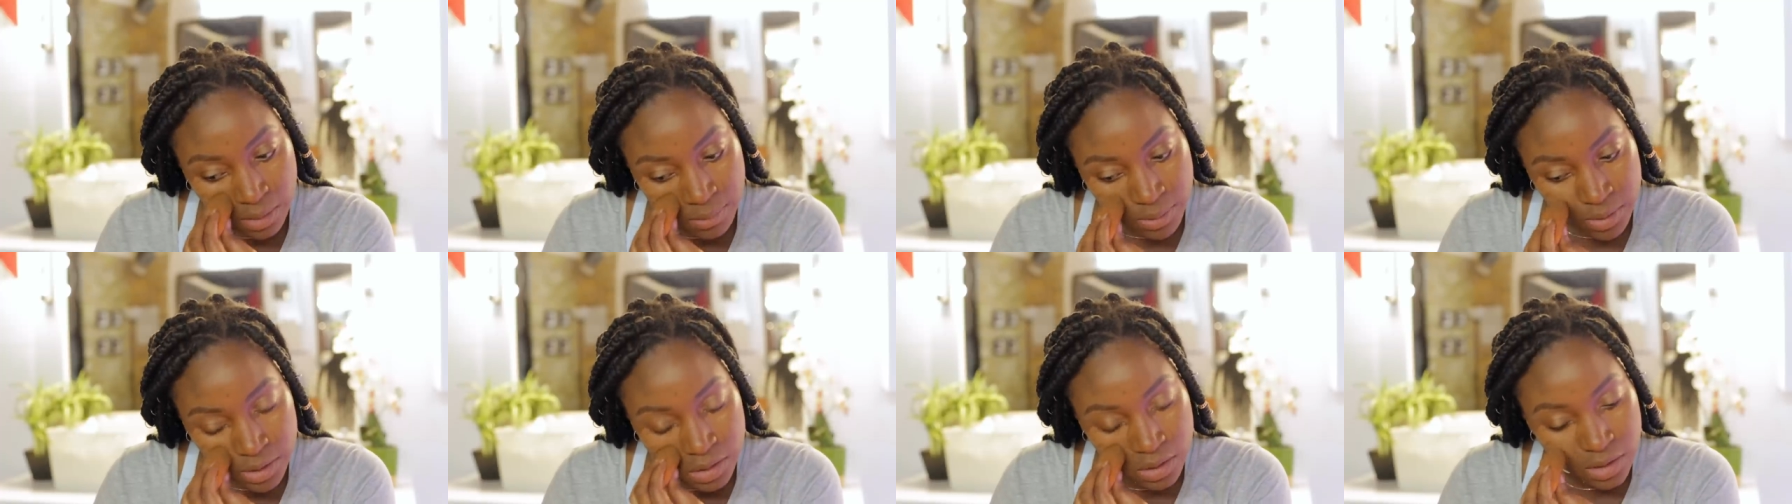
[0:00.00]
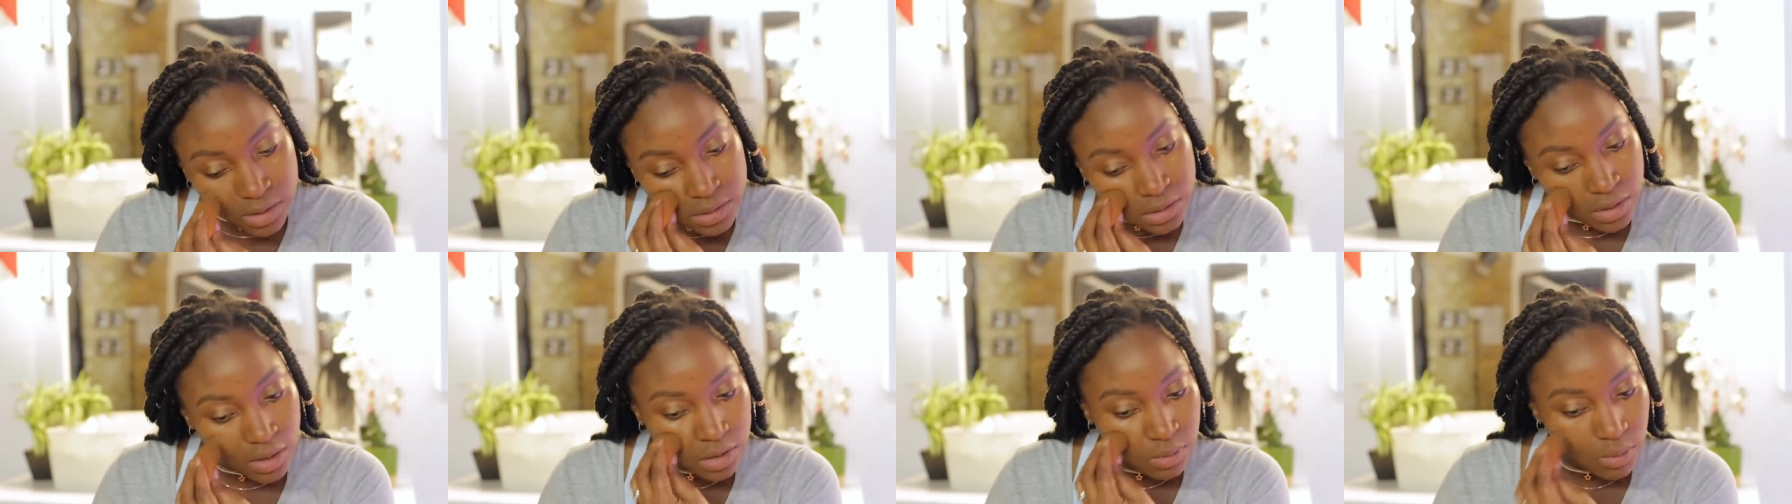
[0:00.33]
I'm only
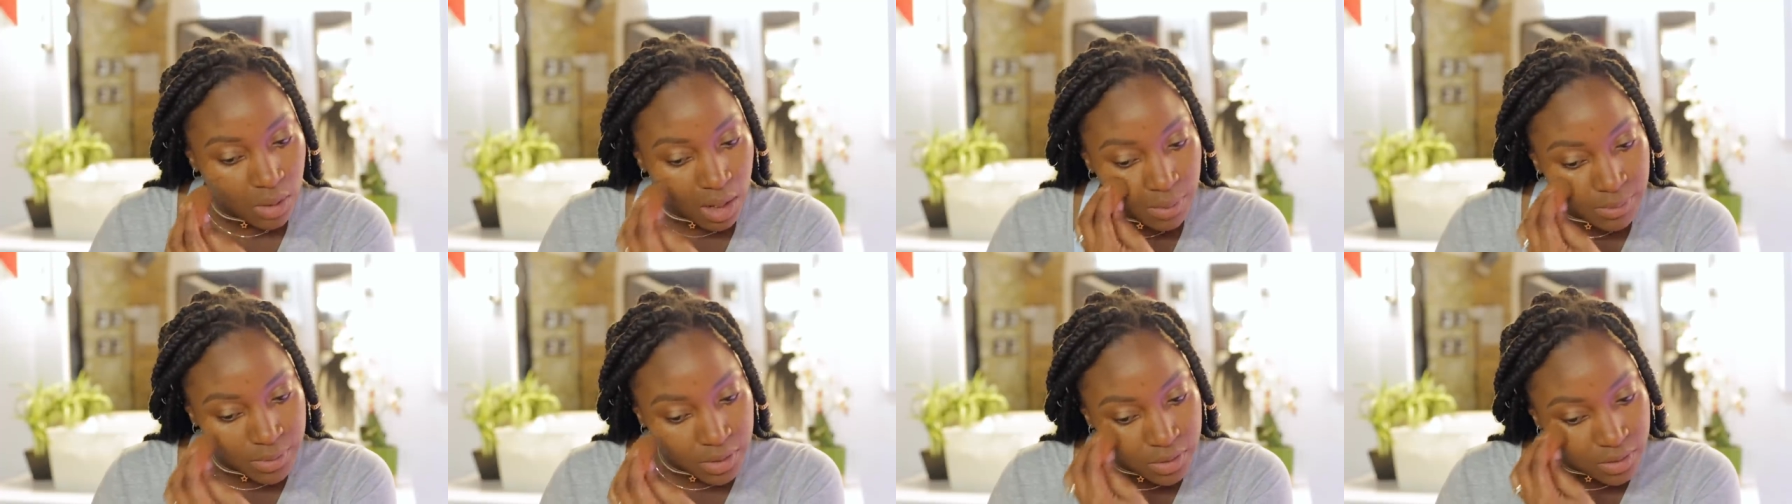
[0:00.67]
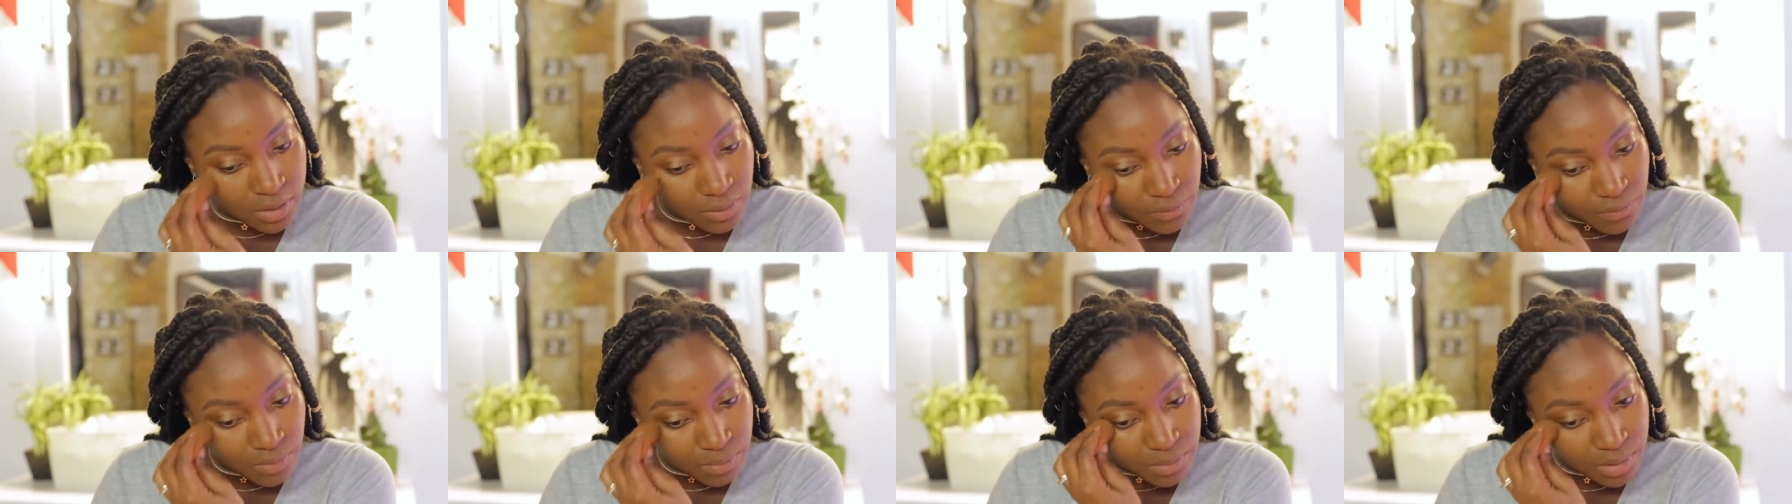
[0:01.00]
gonna tell you what I'm
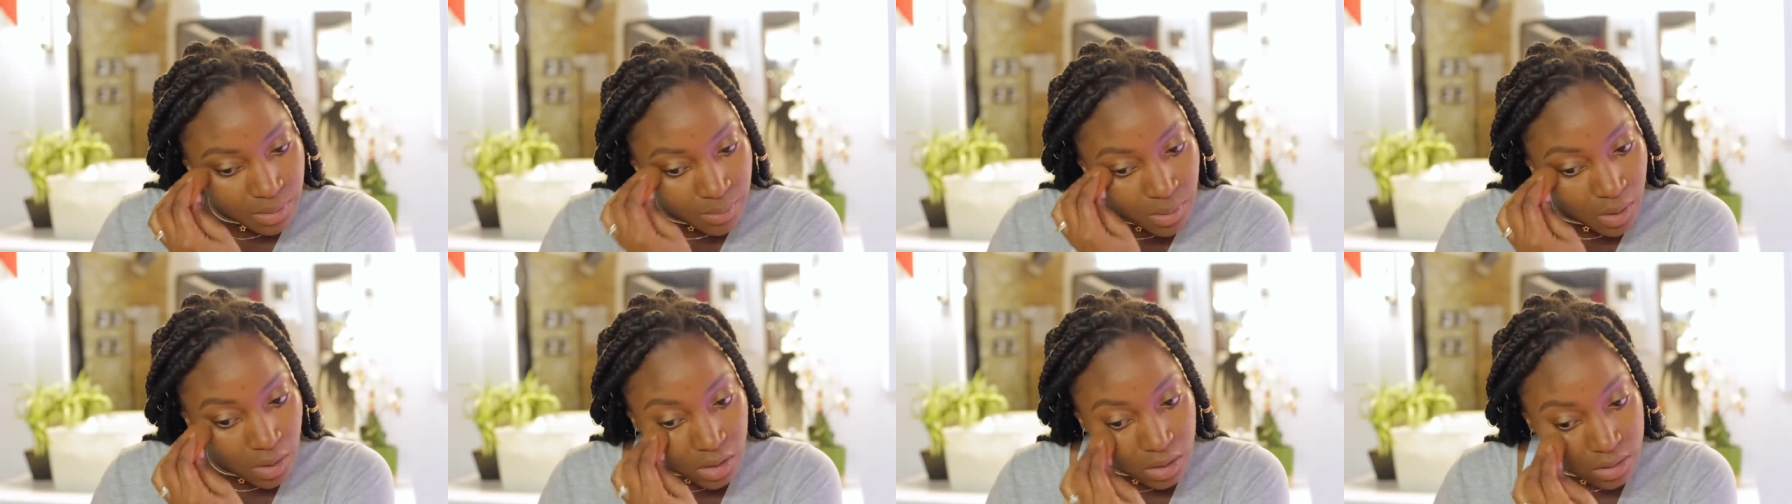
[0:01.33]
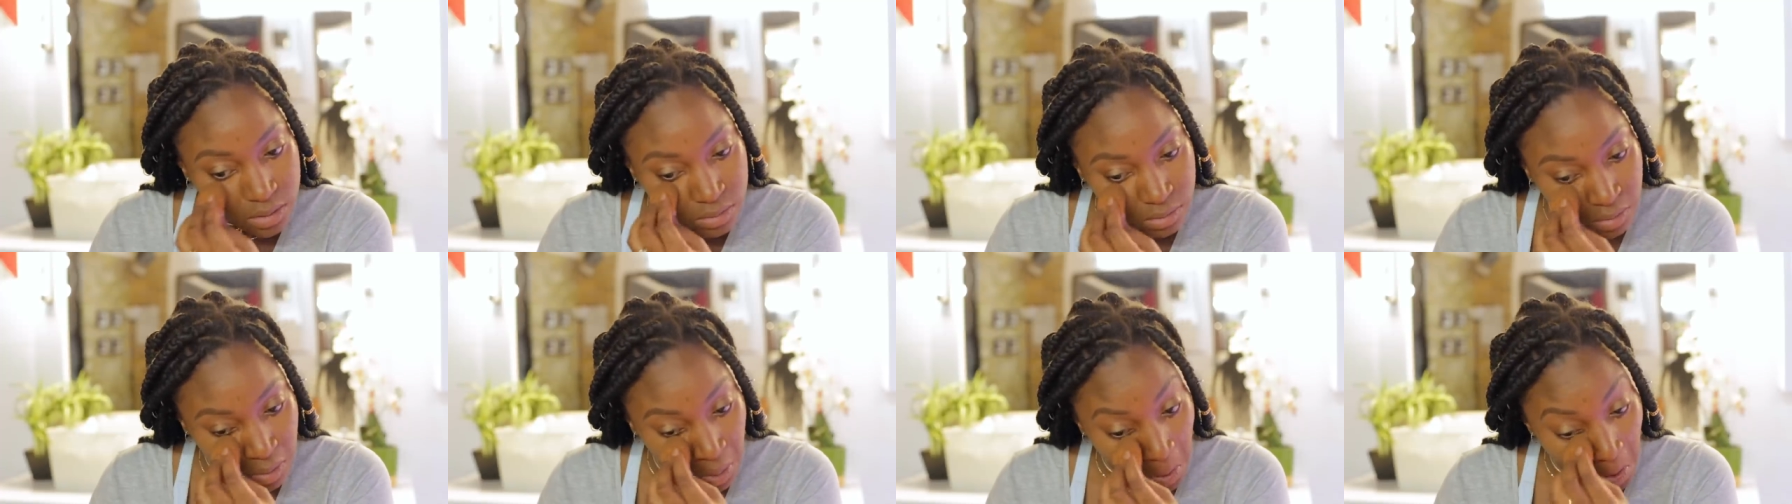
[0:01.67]
using from the
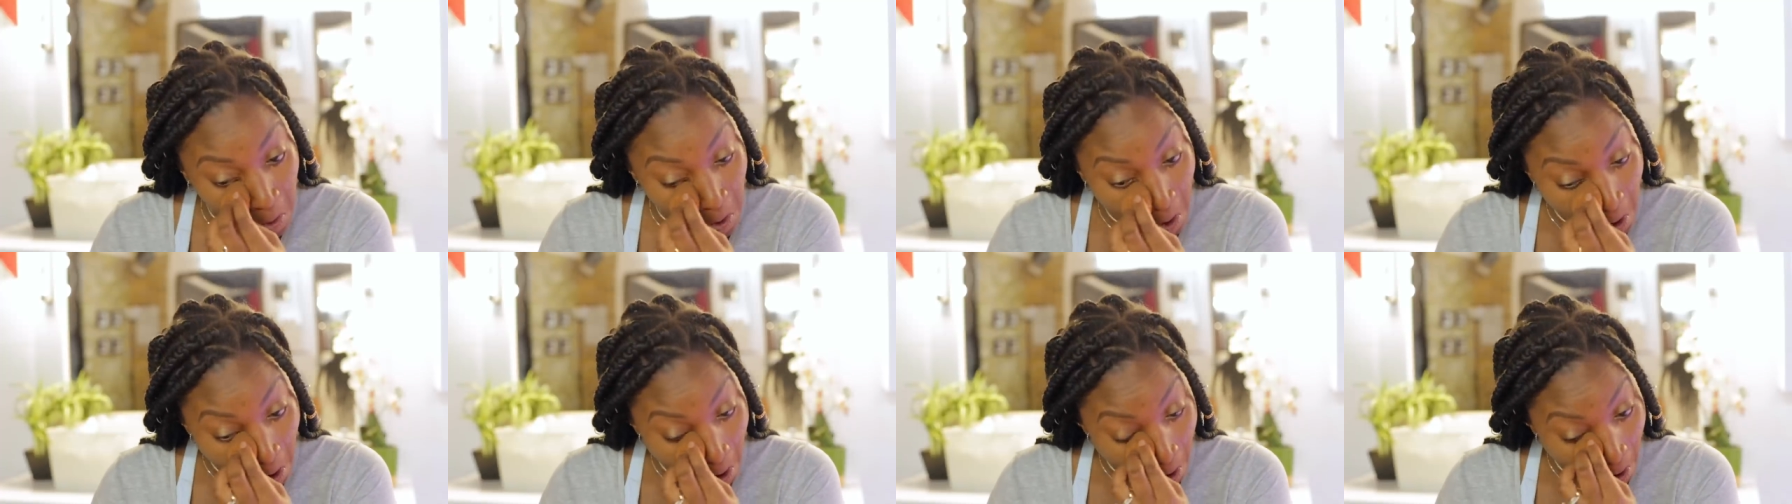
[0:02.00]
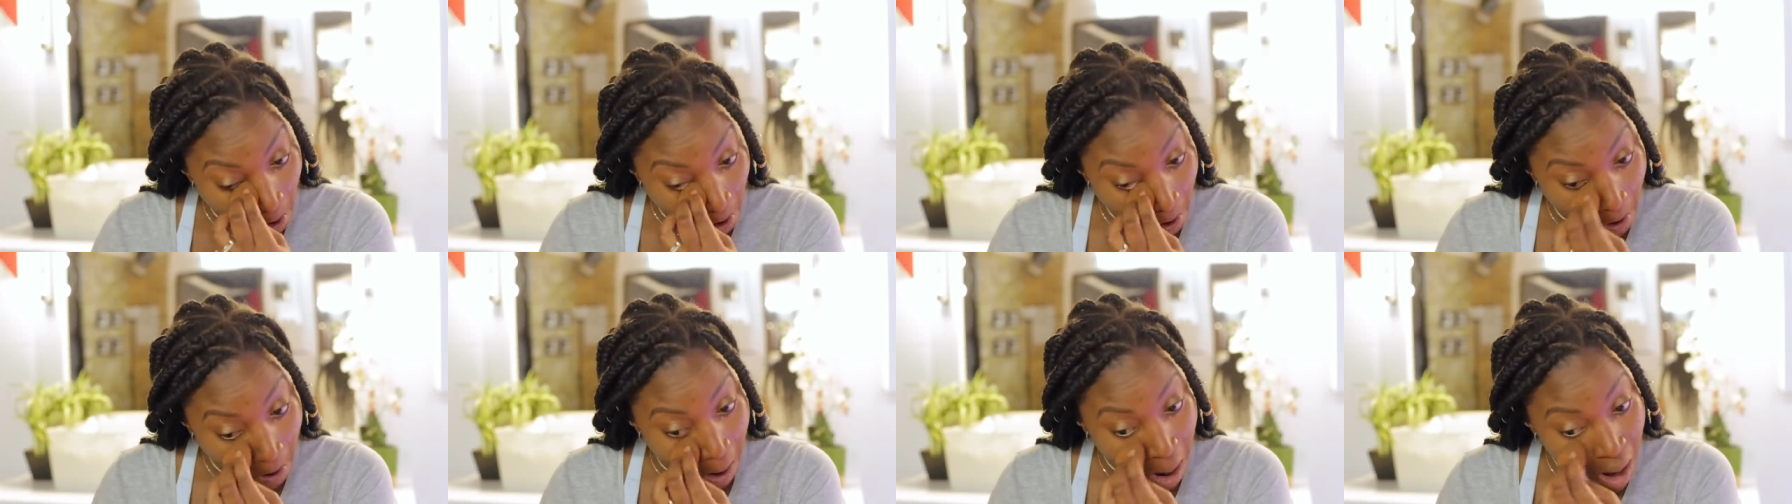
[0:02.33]
box.
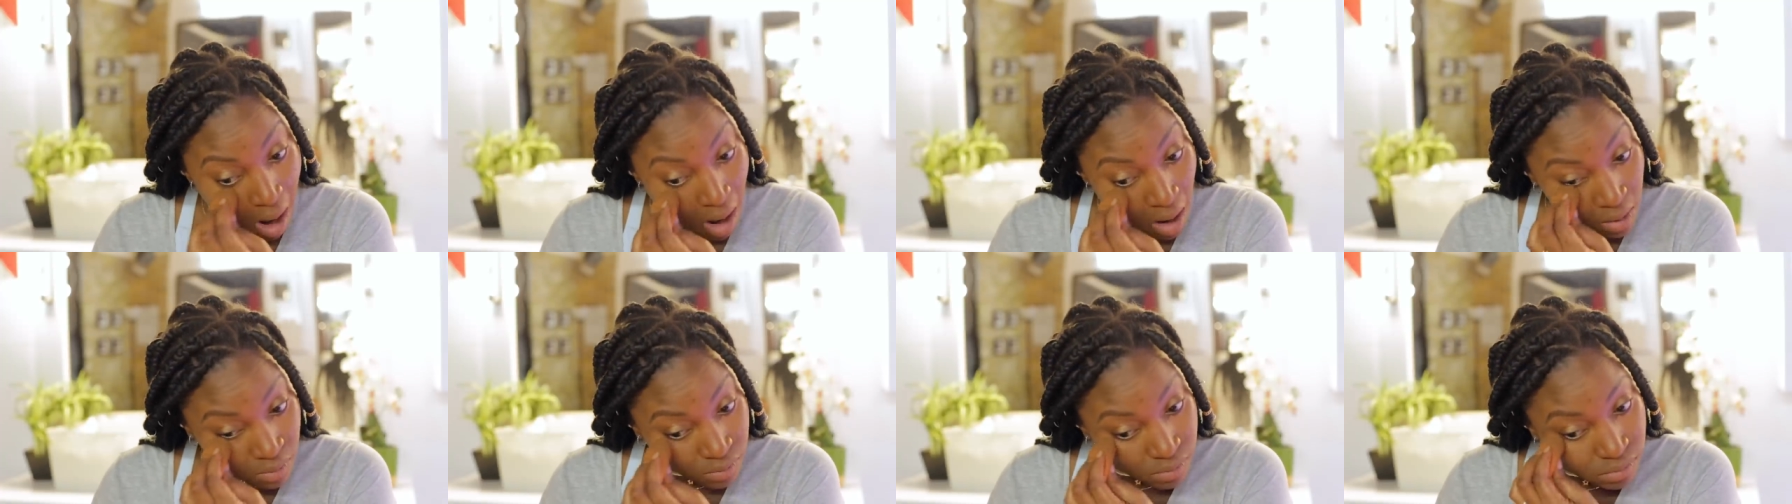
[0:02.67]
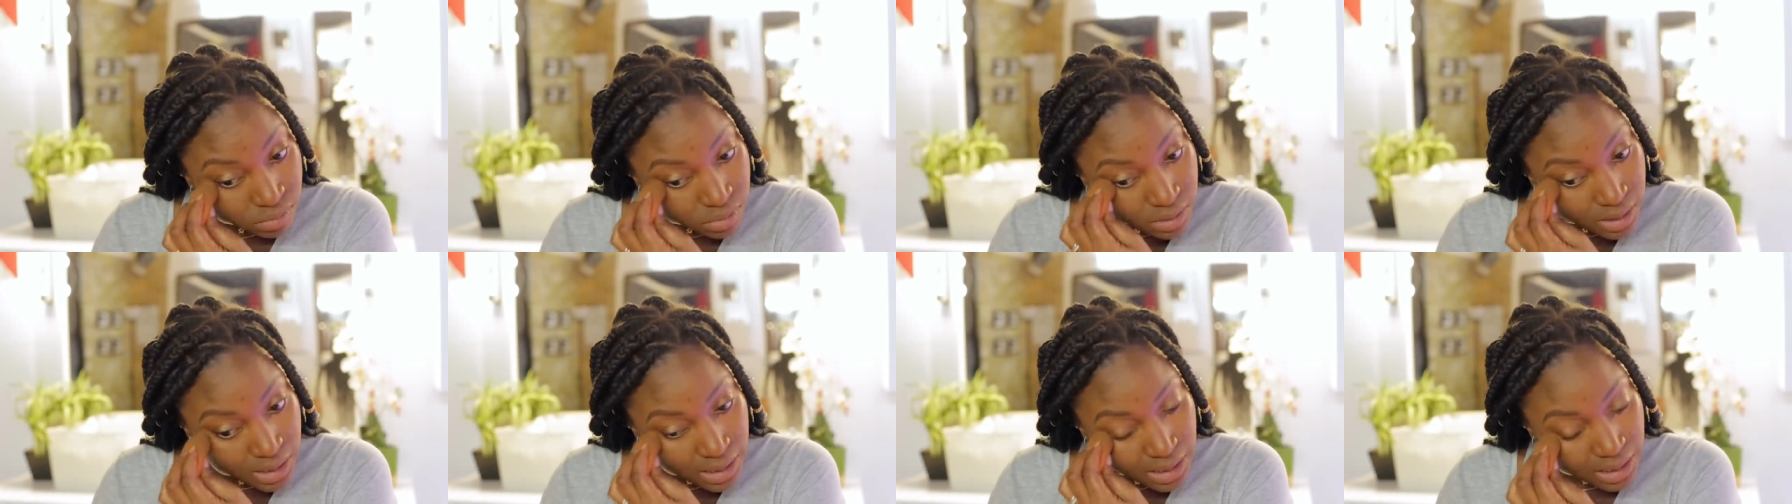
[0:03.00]

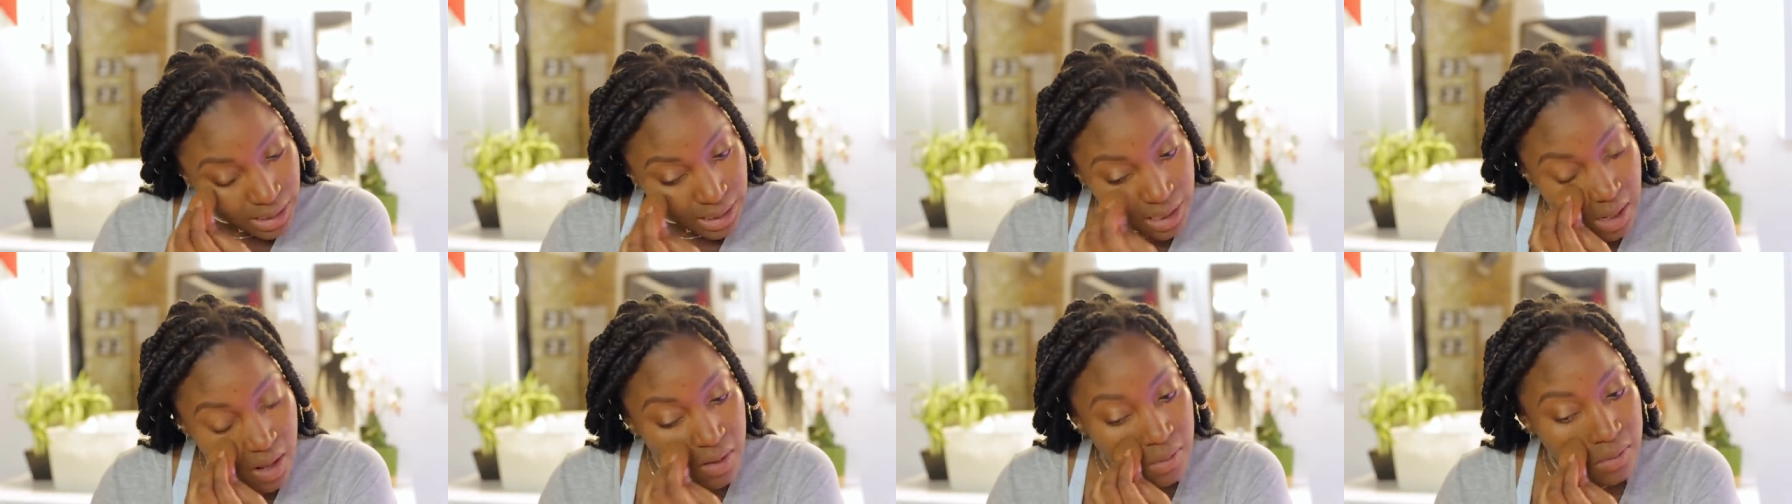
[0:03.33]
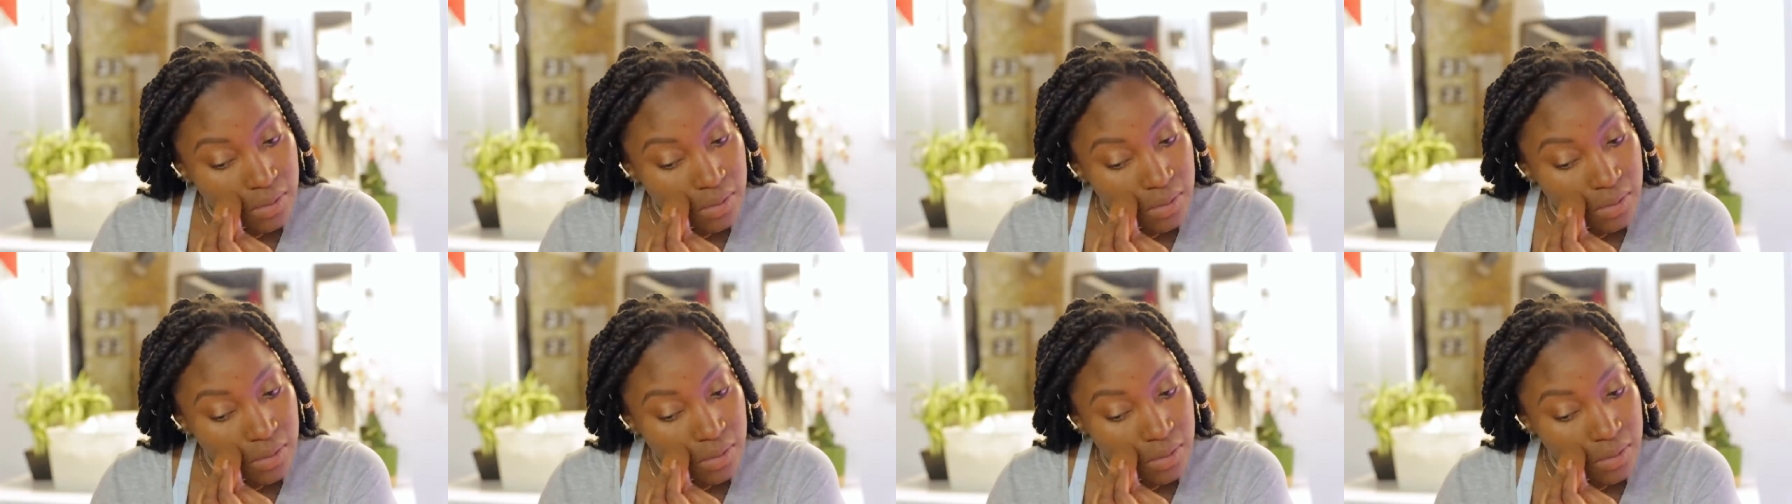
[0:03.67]
Really.